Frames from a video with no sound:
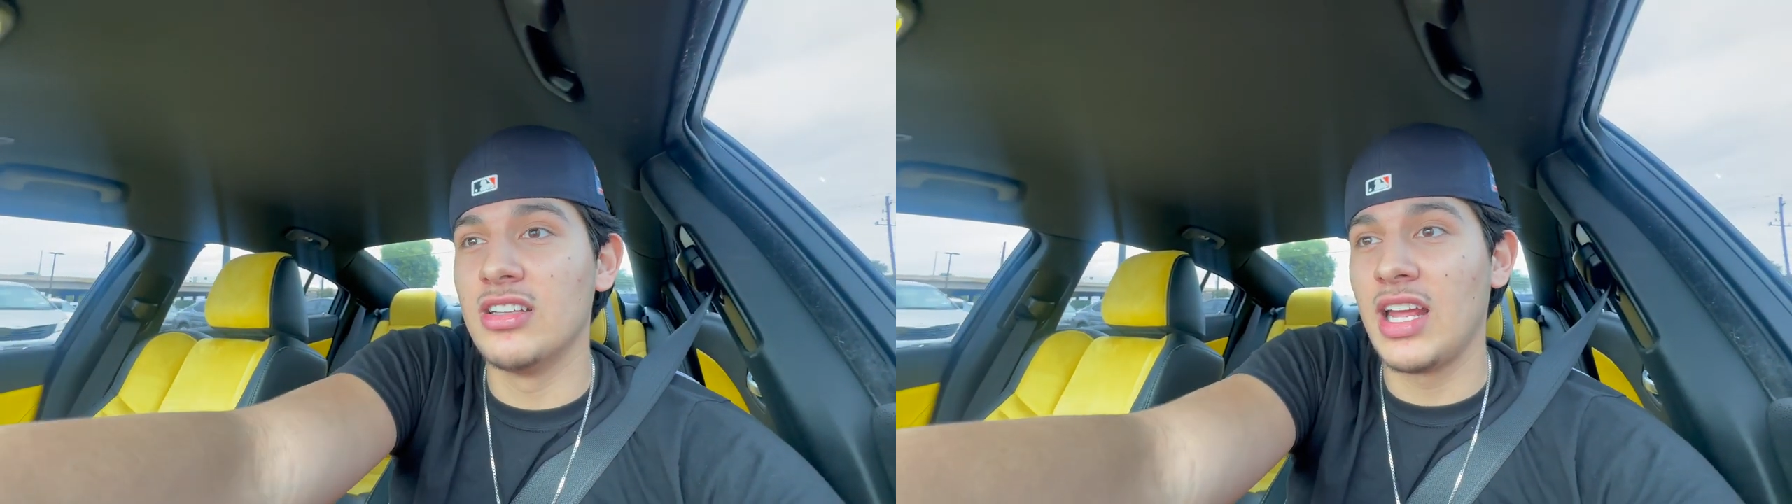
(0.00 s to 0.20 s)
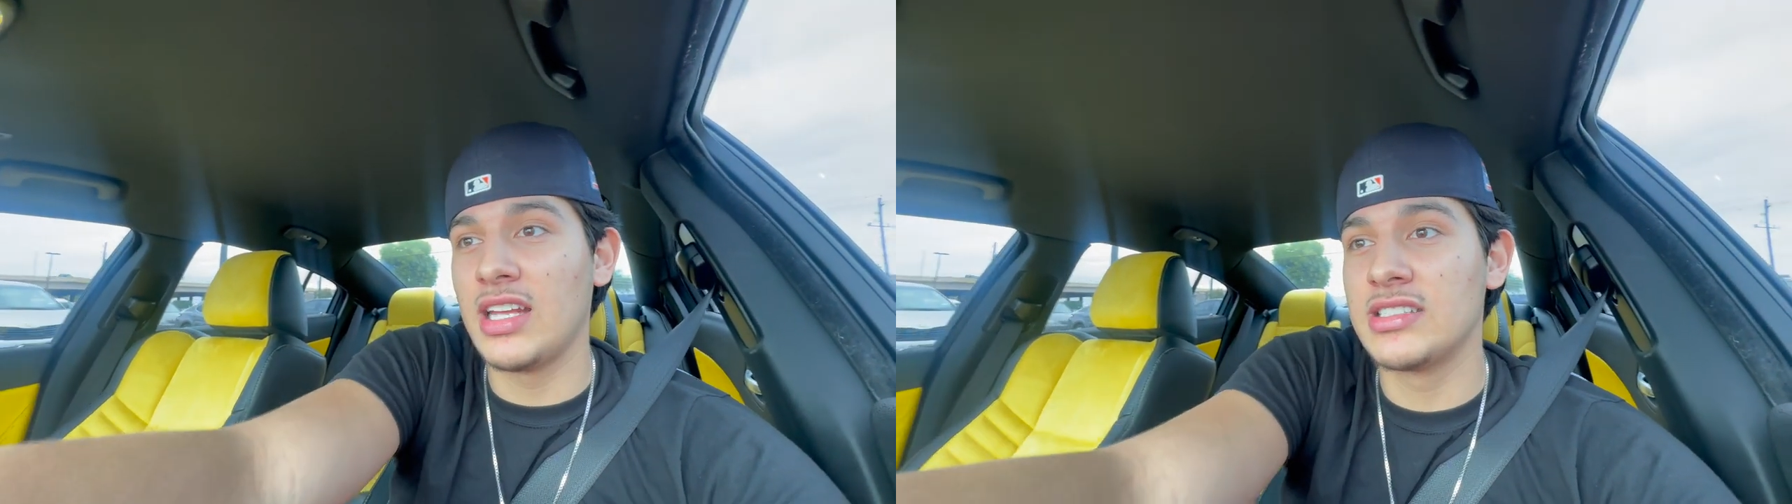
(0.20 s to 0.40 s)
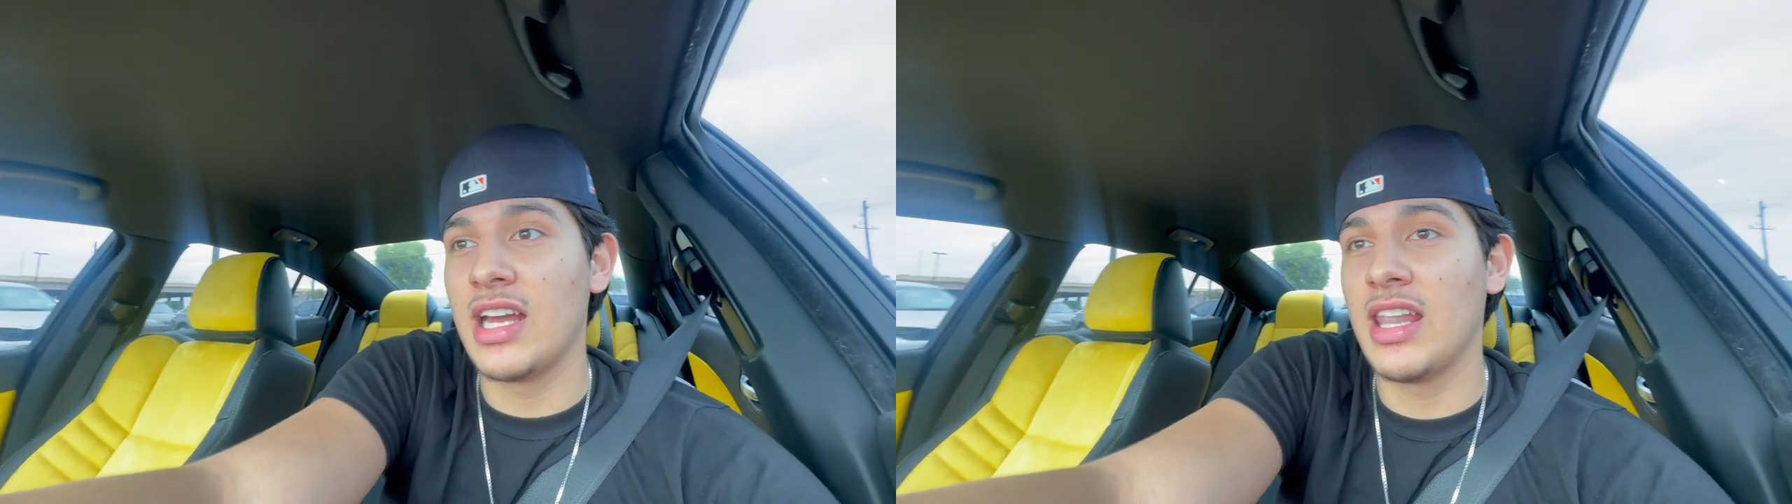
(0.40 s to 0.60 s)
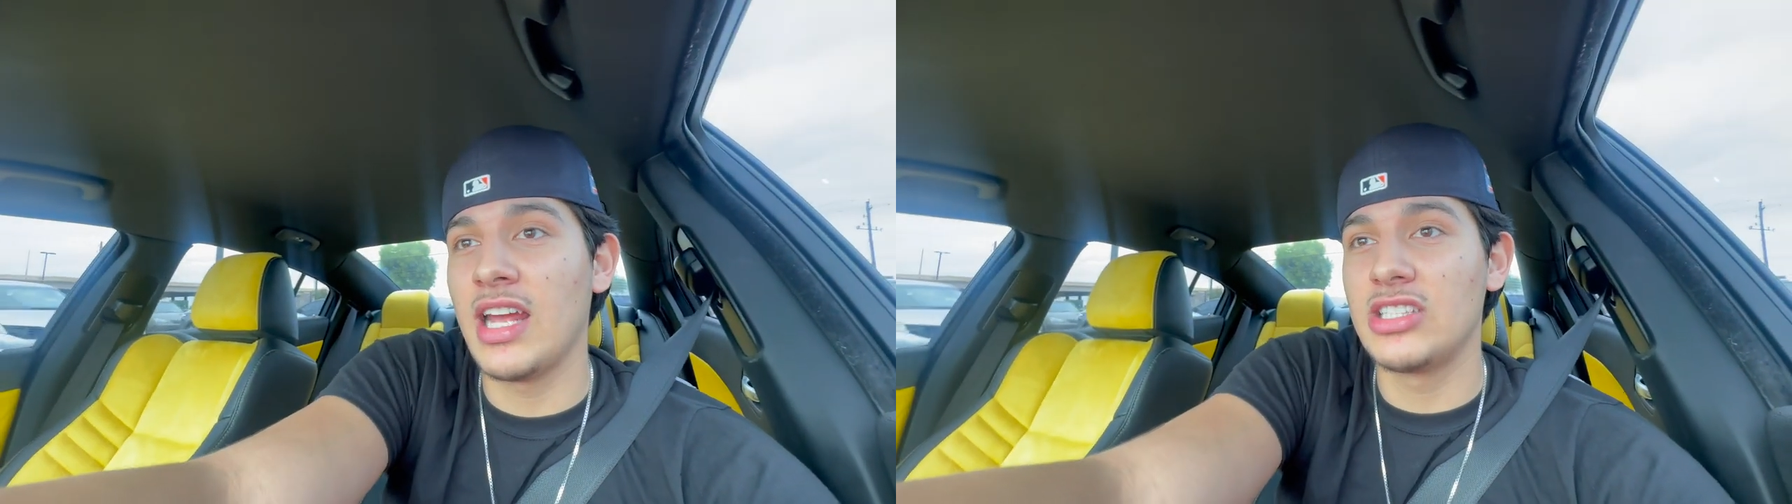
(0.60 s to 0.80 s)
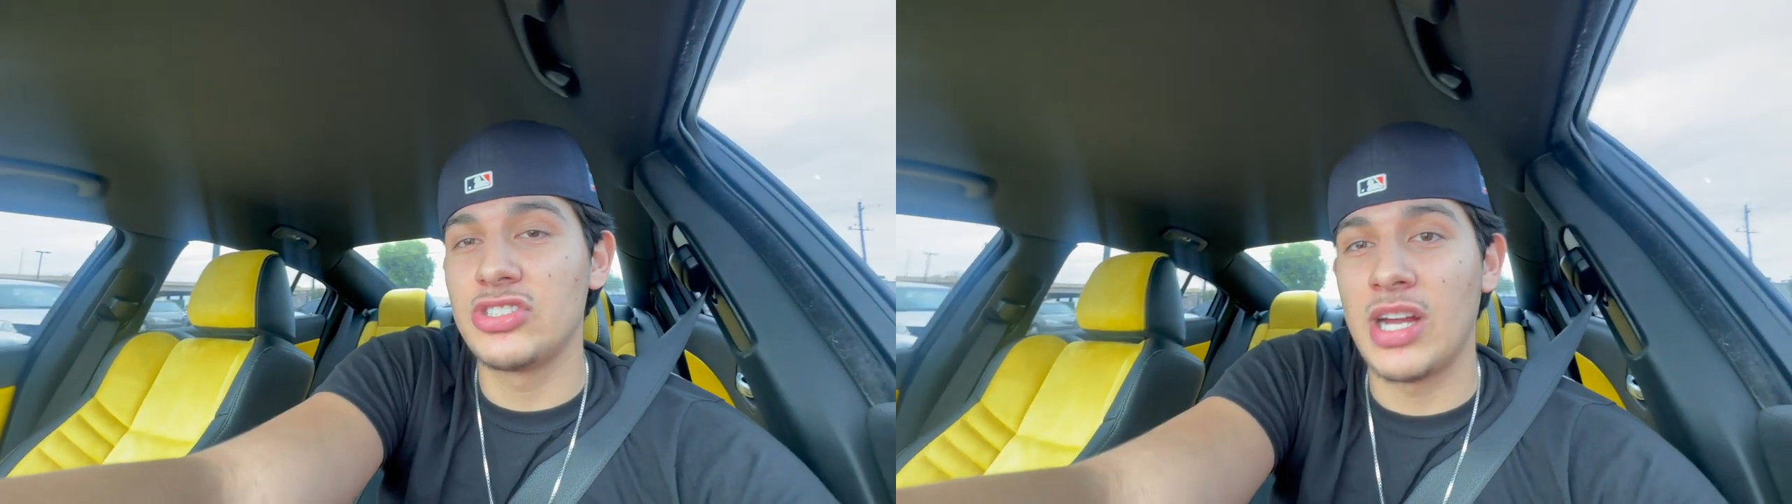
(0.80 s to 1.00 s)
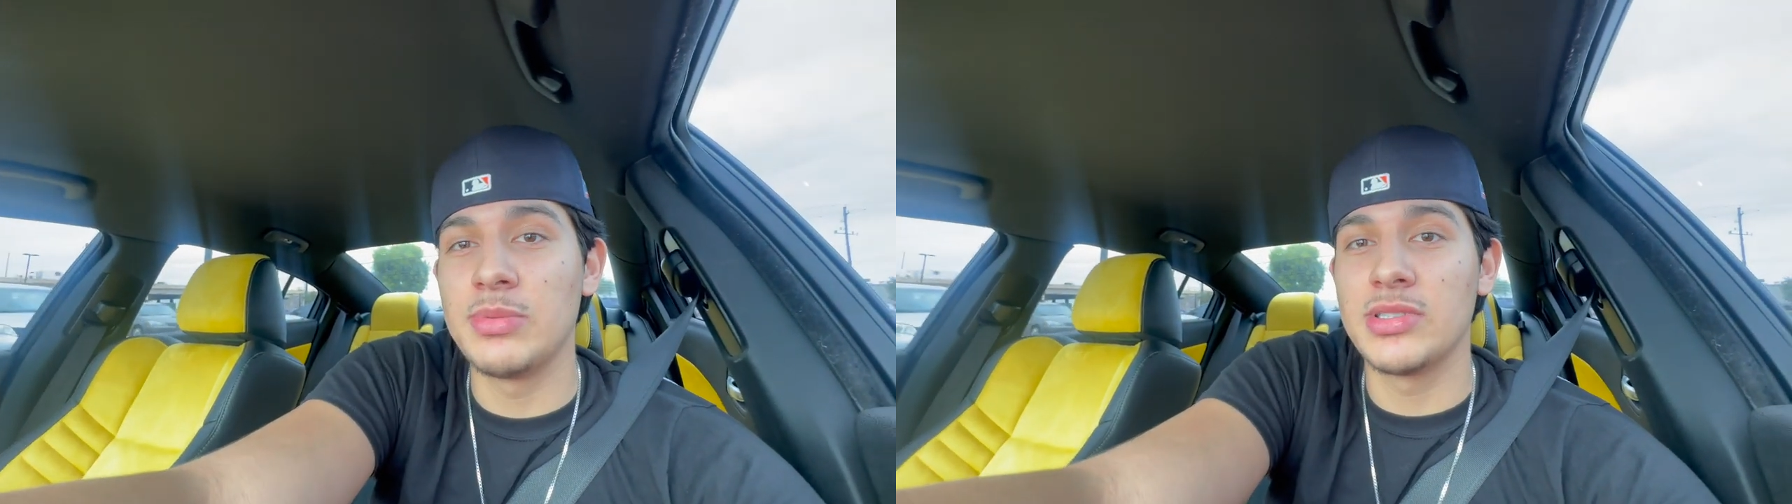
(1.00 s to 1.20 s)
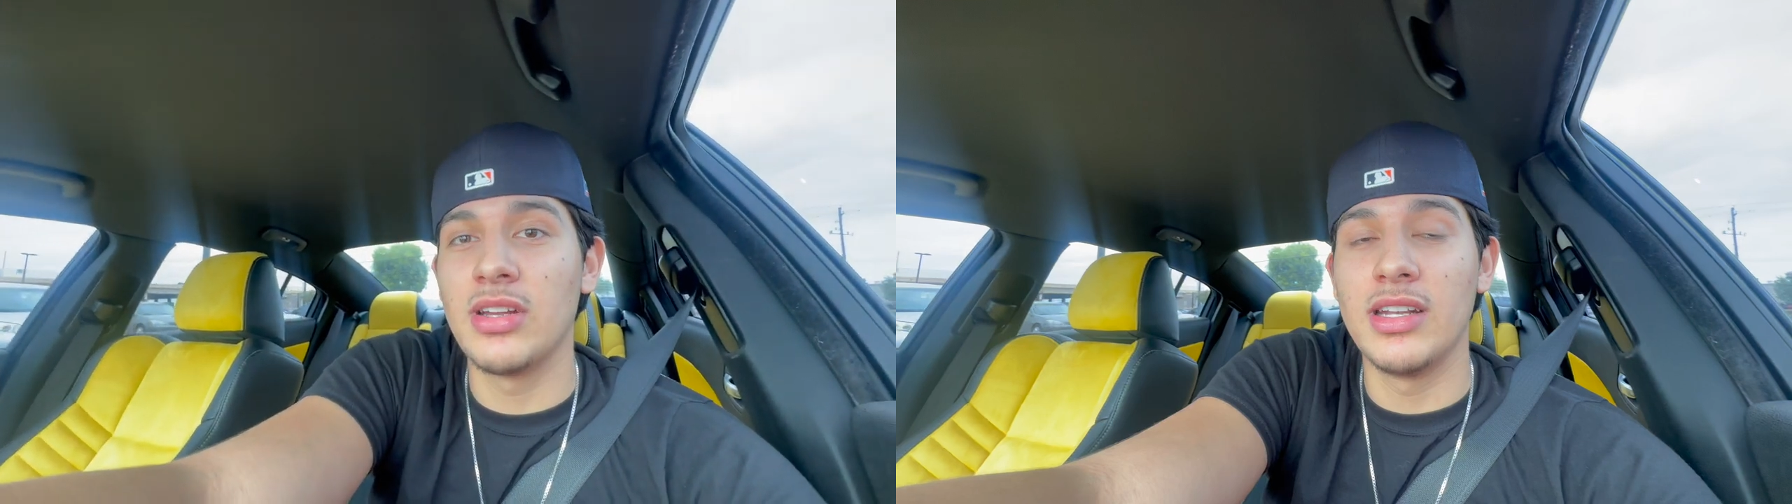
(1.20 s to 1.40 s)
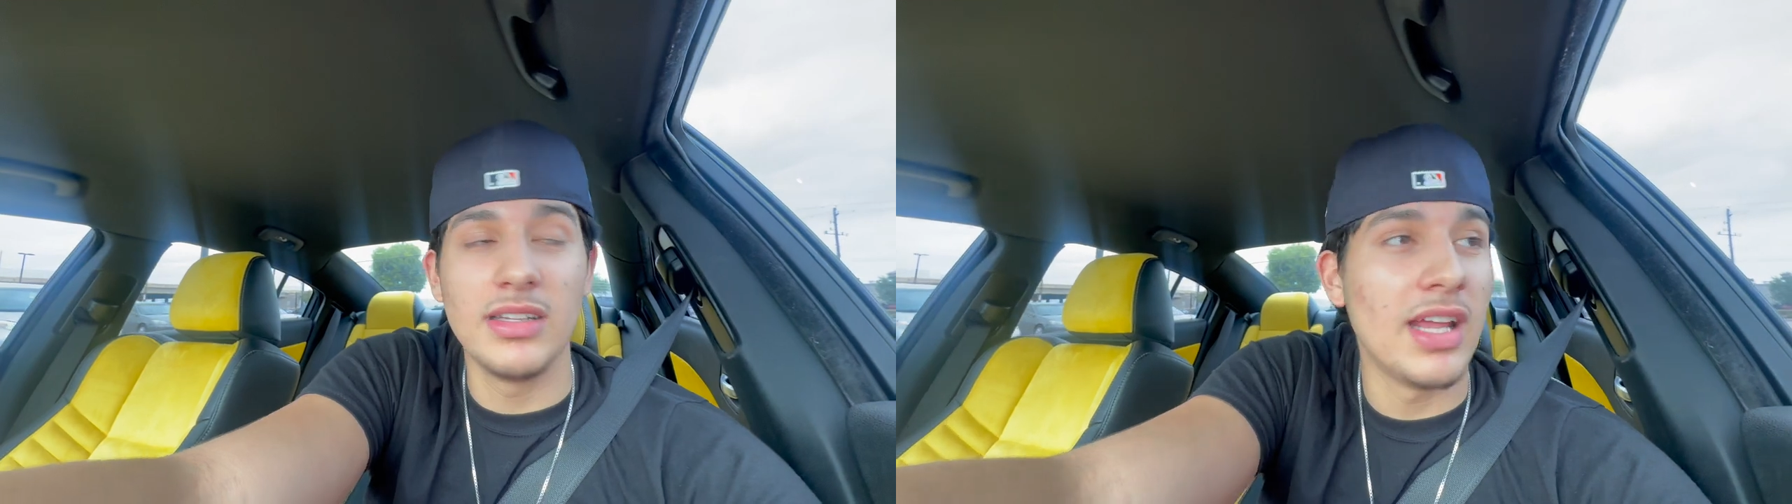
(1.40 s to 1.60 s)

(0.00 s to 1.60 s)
Like, it's got like stripes on it.